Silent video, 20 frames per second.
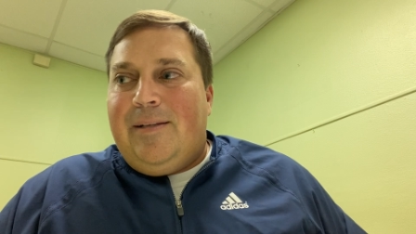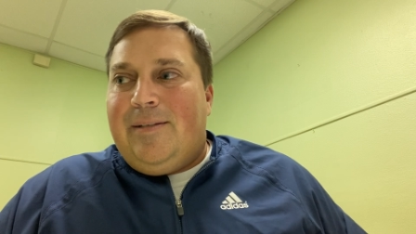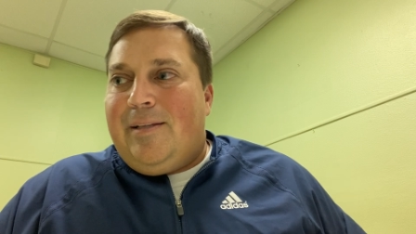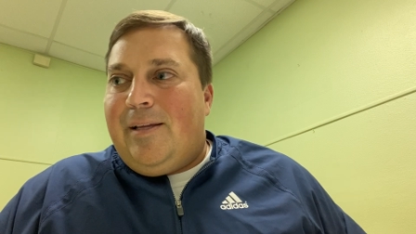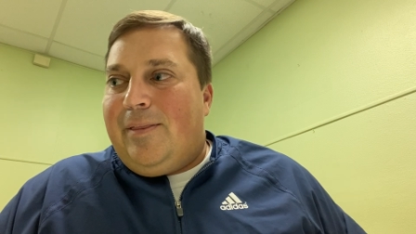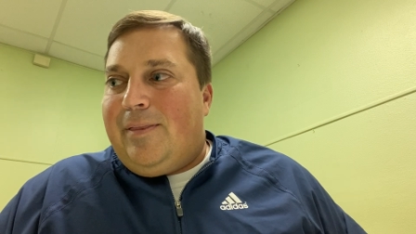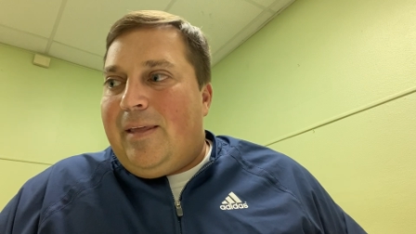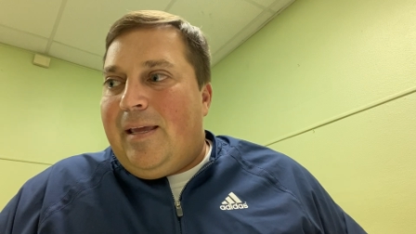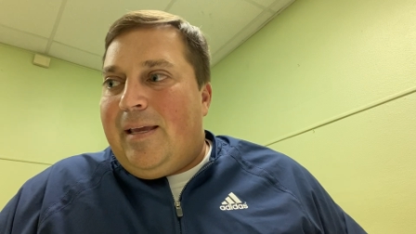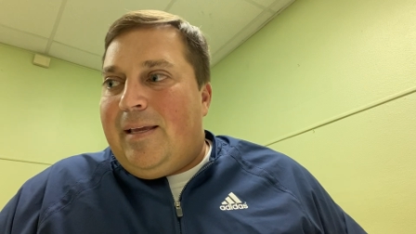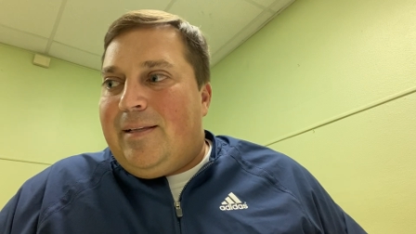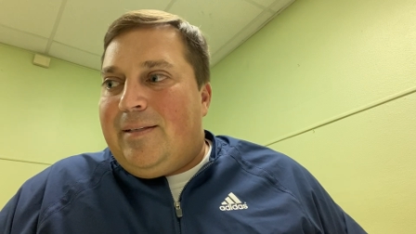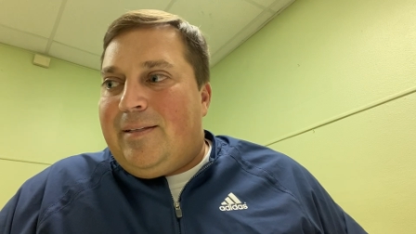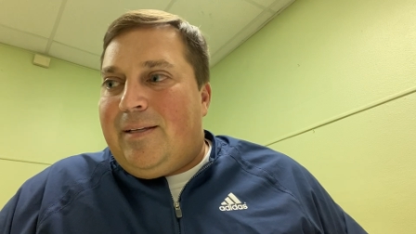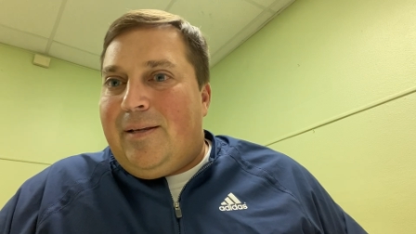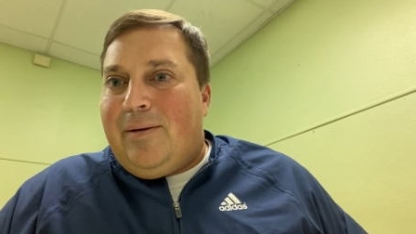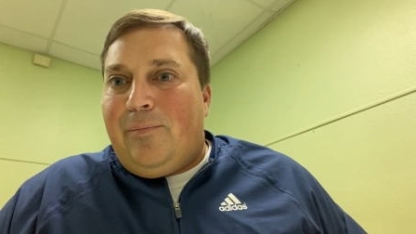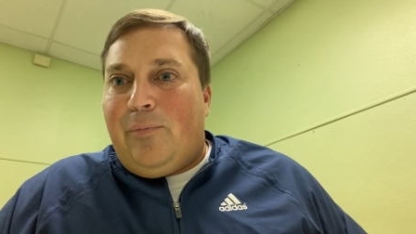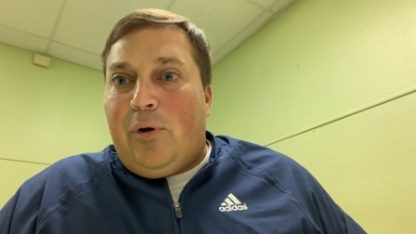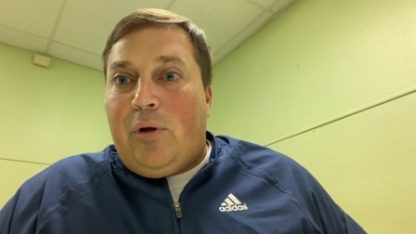to things
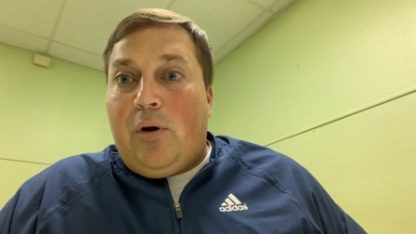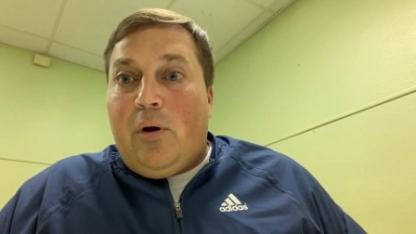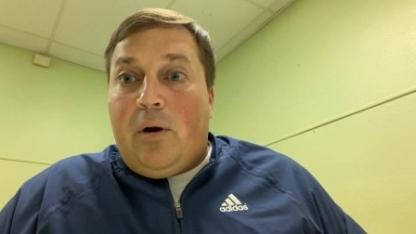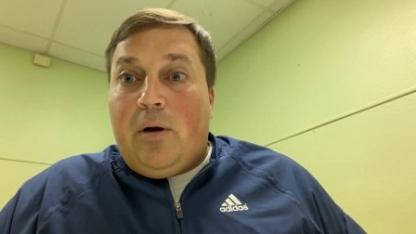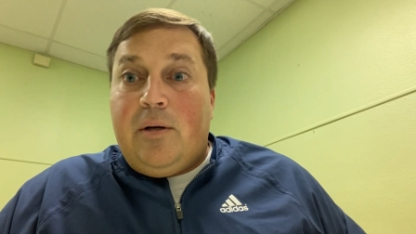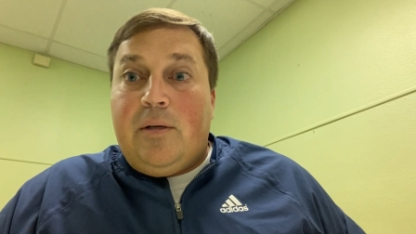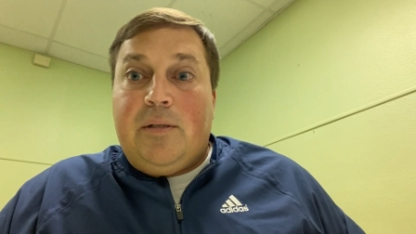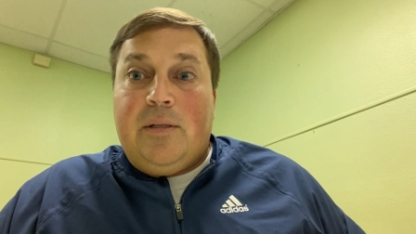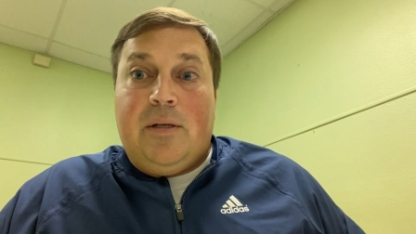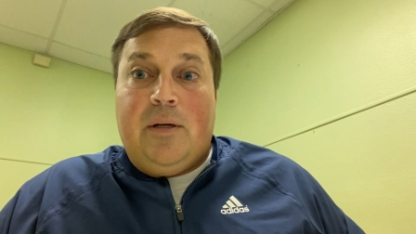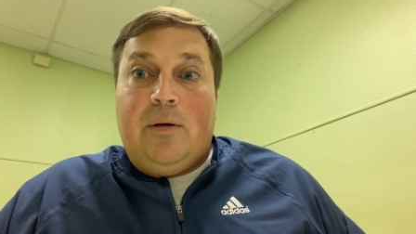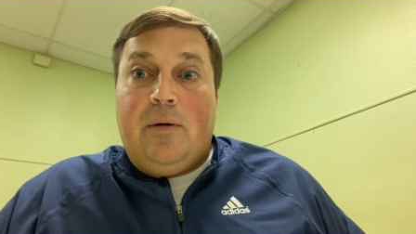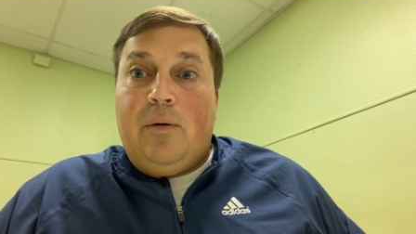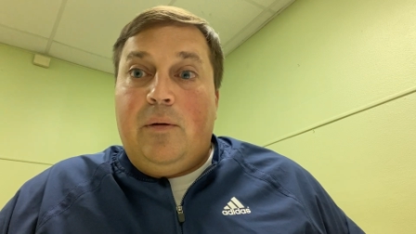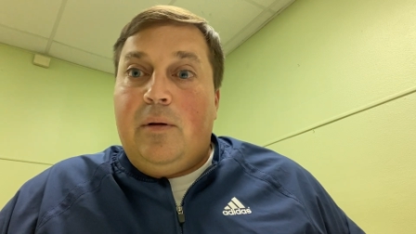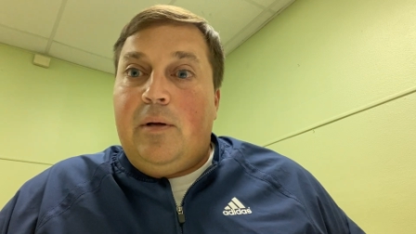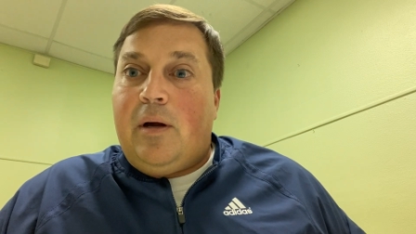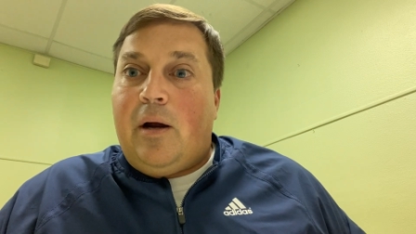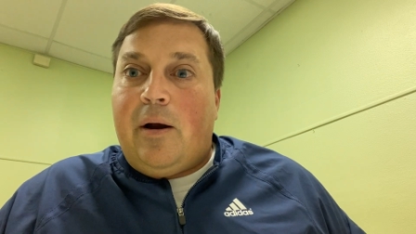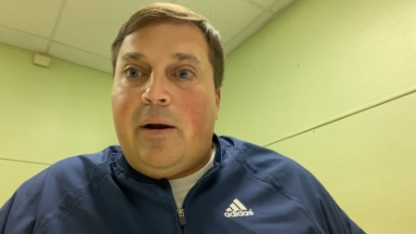in regards
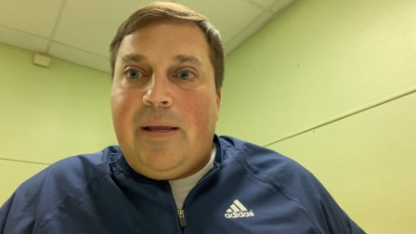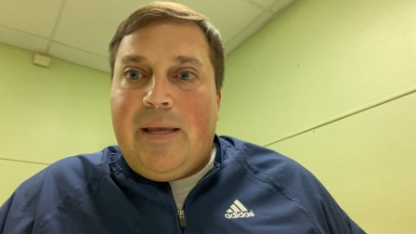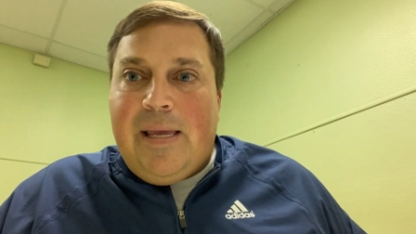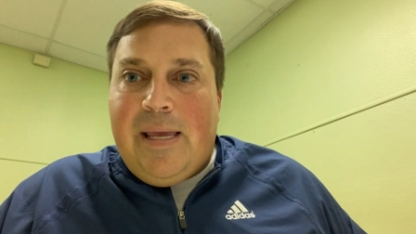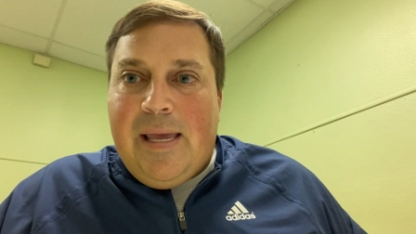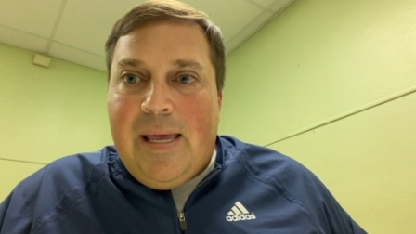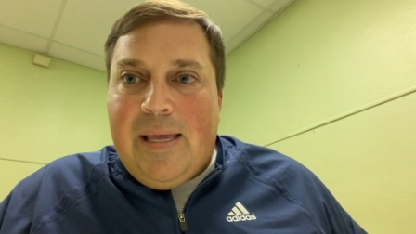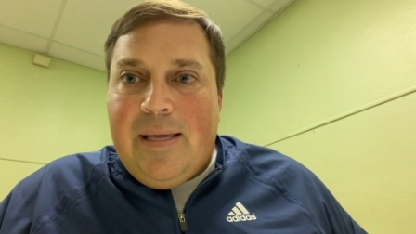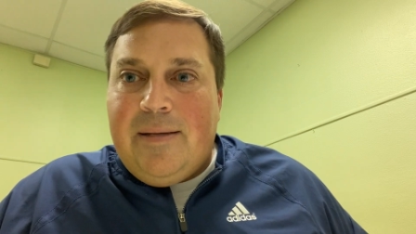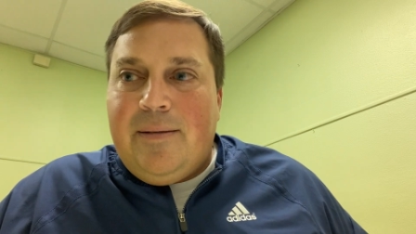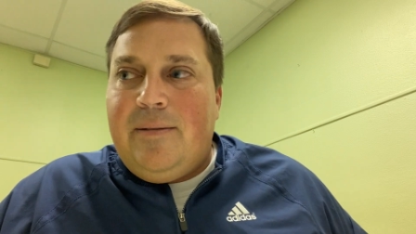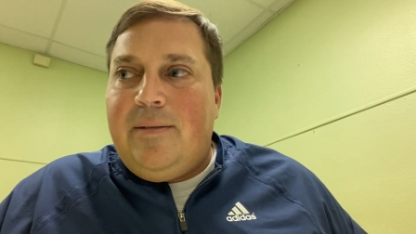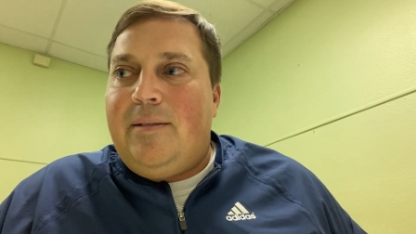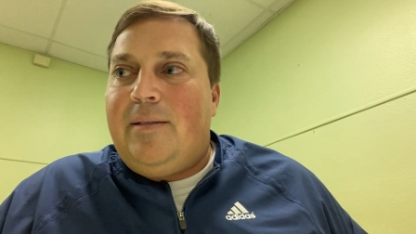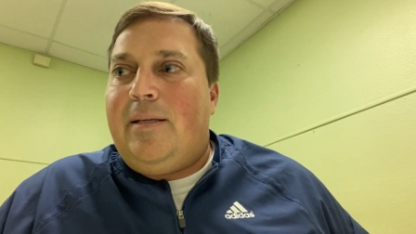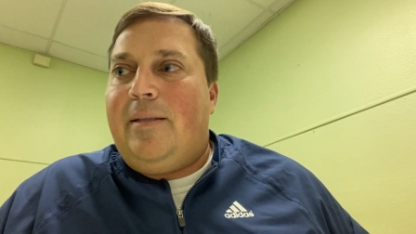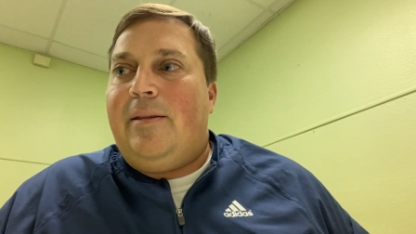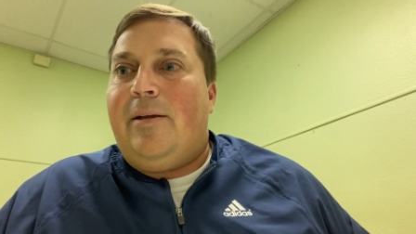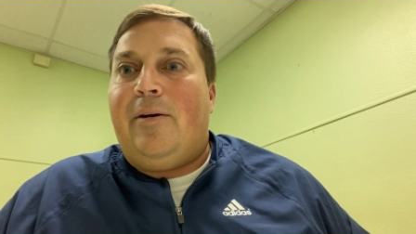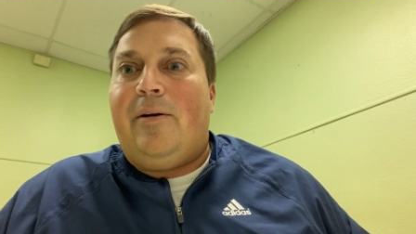to our kids
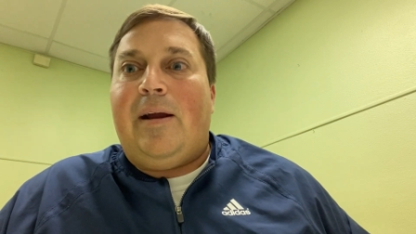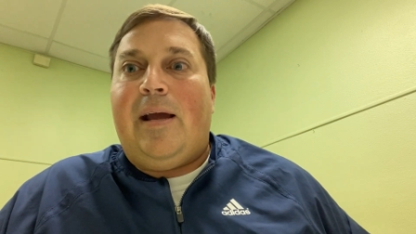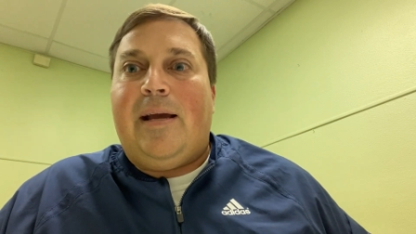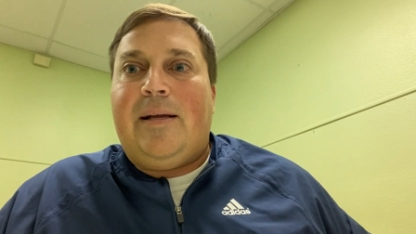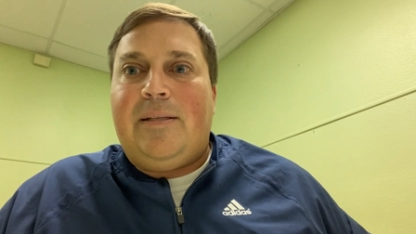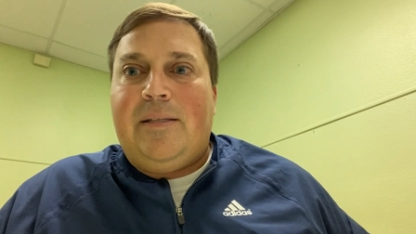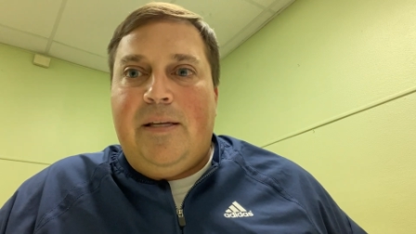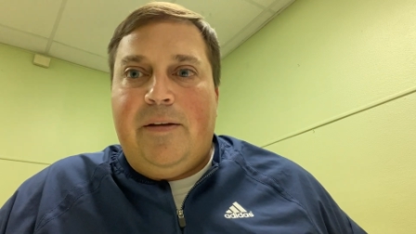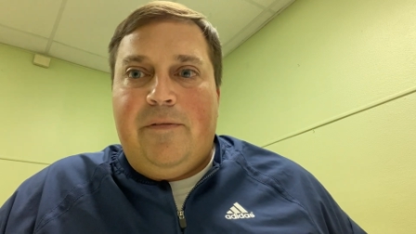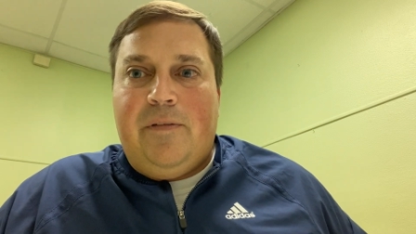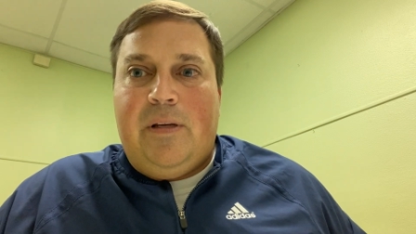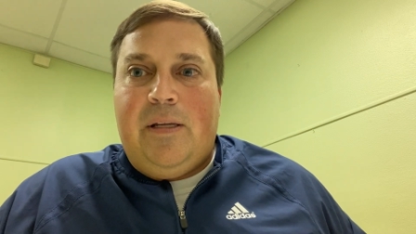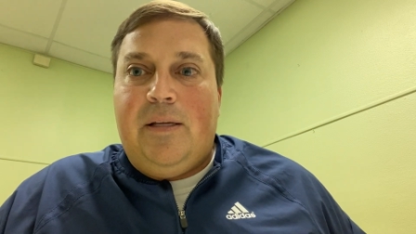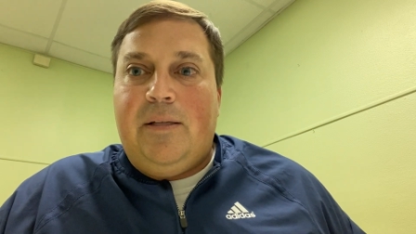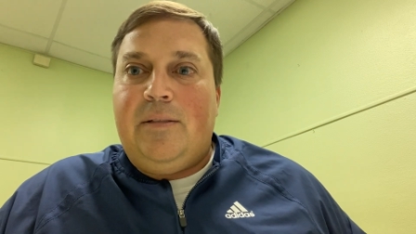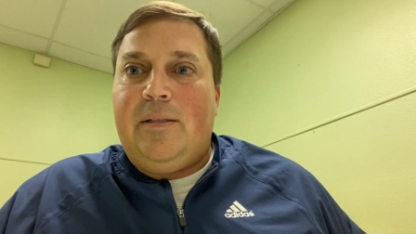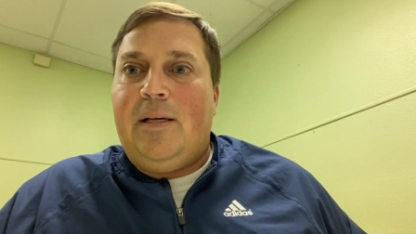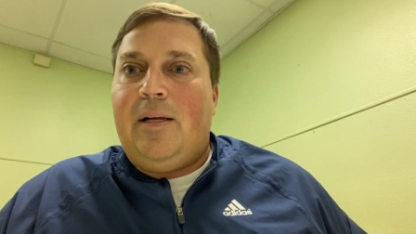and their activities,